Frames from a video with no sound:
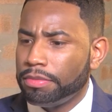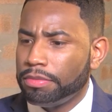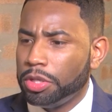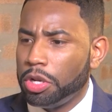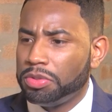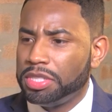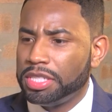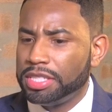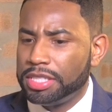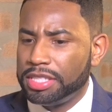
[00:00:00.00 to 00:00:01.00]
You know,
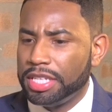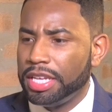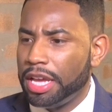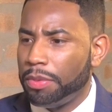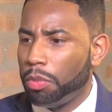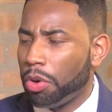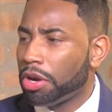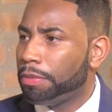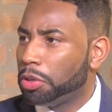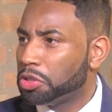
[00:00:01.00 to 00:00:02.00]
just to see him
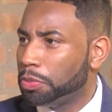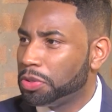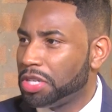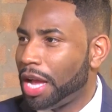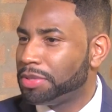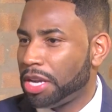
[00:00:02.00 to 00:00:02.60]
work multiple jobs.